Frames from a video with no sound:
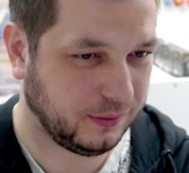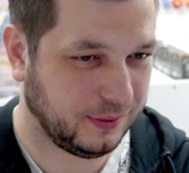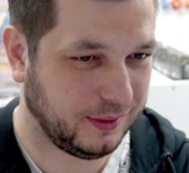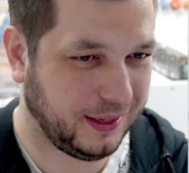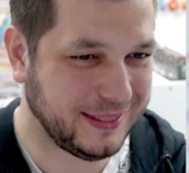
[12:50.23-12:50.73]

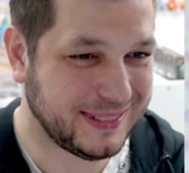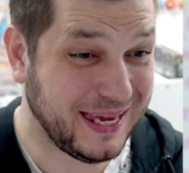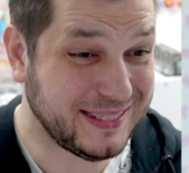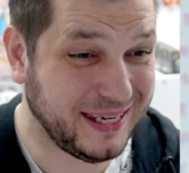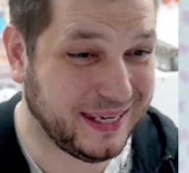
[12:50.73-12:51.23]
It is
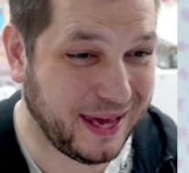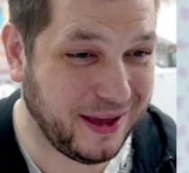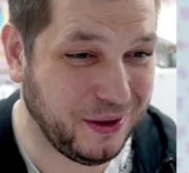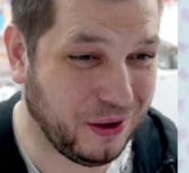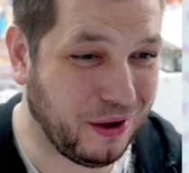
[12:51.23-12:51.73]
a
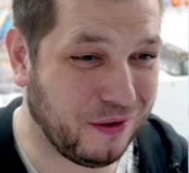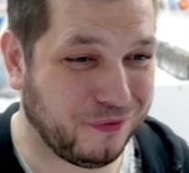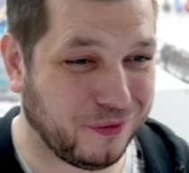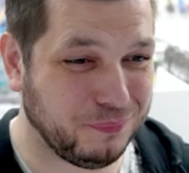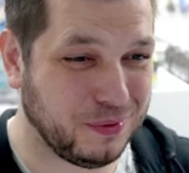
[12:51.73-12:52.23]
Gengar
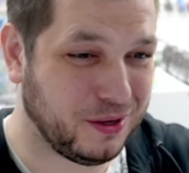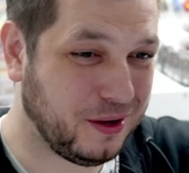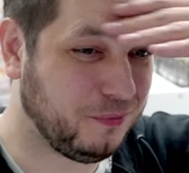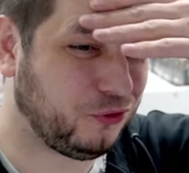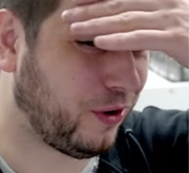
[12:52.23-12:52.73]

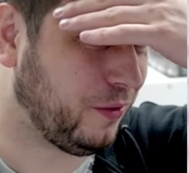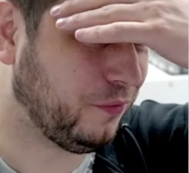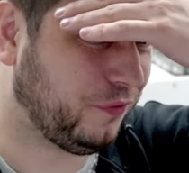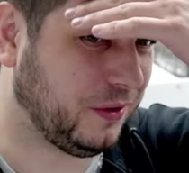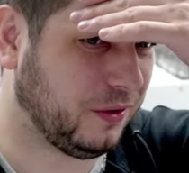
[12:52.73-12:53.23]
from
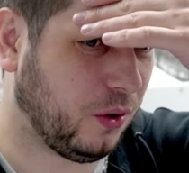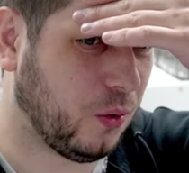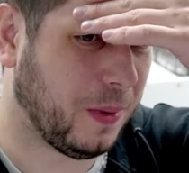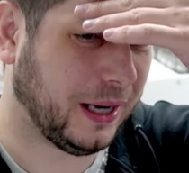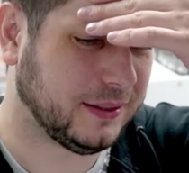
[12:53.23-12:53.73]
Triumphant. Oh
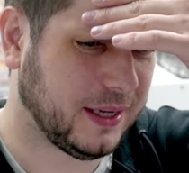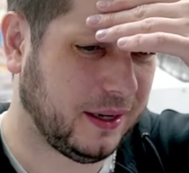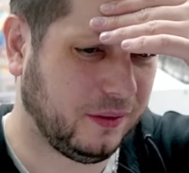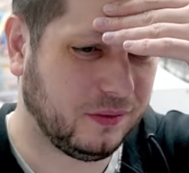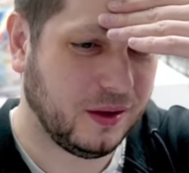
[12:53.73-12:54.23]
my
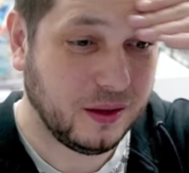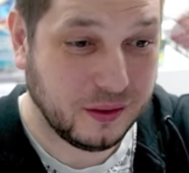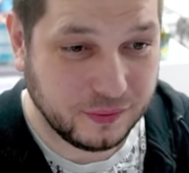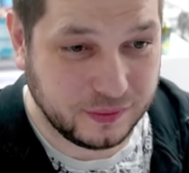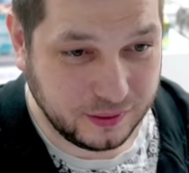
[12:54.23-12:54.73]
days.
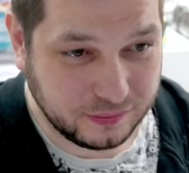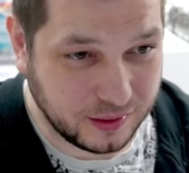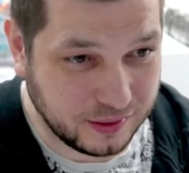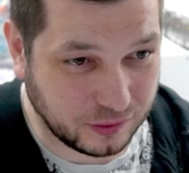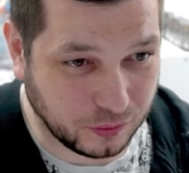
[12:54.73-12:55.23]
This
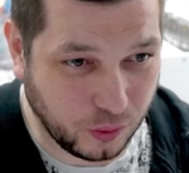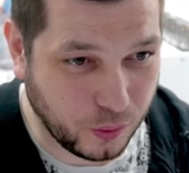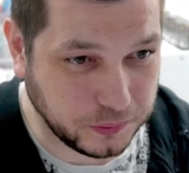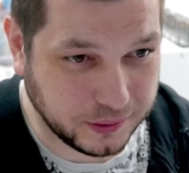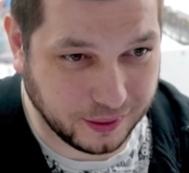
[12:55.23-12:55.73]
is an
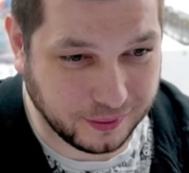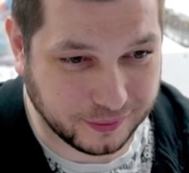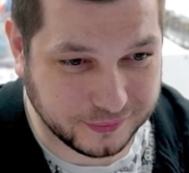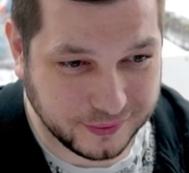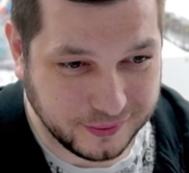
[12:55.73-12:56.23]
old
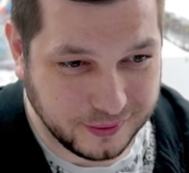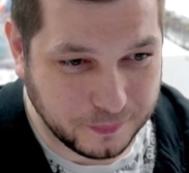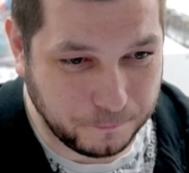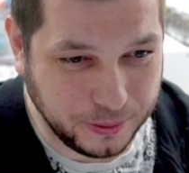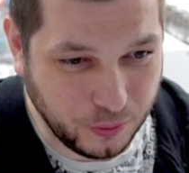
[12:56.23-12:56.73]
card.
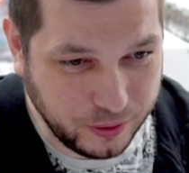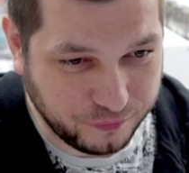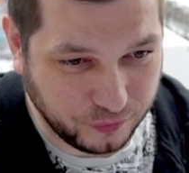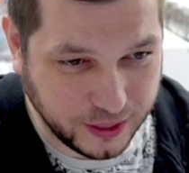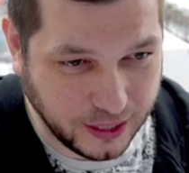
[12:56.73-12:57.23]
Beautiful
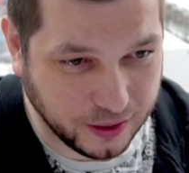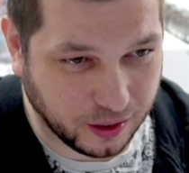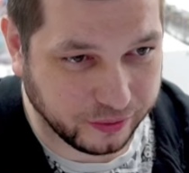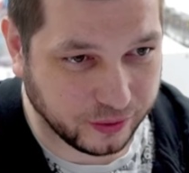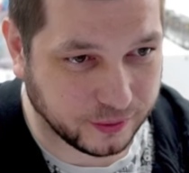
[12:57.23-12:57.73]
Gengar
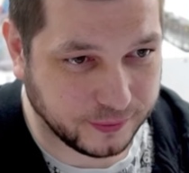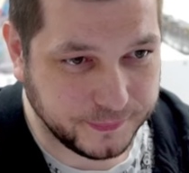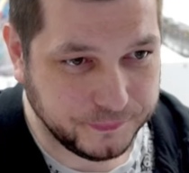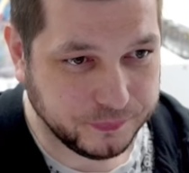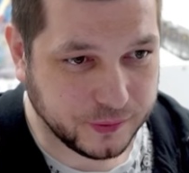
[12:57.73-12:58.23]
though.
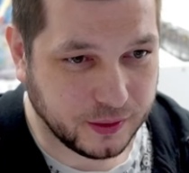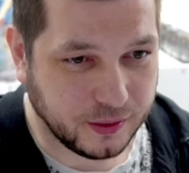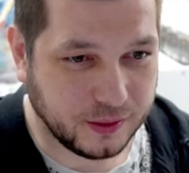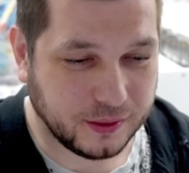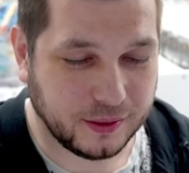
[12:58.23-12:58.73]

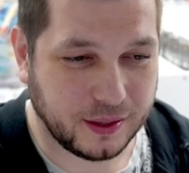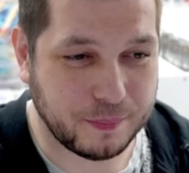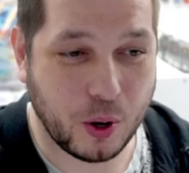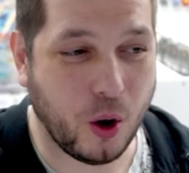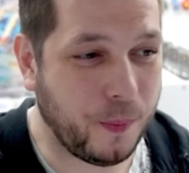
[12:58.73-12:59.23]
I'm
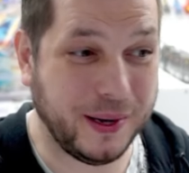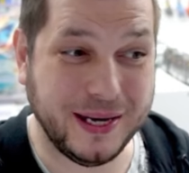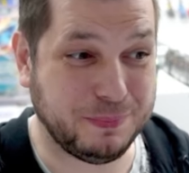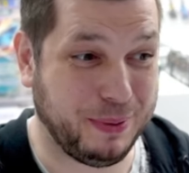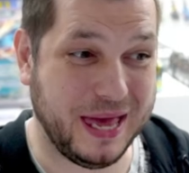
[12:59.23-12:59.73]
hoping it's
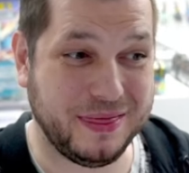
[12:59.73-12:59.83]
better than a